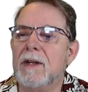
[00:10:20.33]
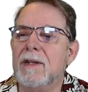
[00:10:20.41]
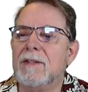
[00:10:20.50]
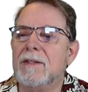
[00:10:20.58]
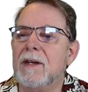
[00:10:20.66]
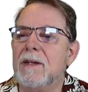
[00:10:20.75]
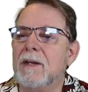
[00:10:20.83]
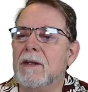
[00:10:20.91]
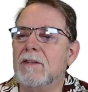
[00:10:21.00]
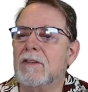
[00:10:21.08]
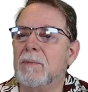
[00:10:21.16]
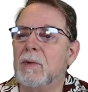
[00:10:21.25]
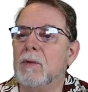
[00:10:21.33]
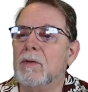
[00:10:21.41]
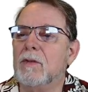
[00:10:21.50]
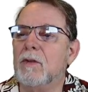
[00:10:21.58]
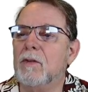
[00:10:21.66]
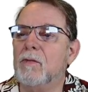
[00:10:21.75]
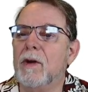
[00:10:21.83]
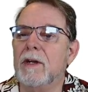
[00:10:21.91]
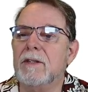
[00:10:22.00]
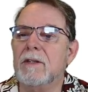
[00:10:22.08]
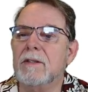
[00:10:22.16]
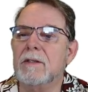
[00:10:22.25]
is detestable to the
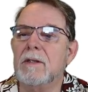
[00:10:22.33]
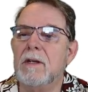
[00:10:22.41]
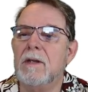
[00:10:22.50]
righteous,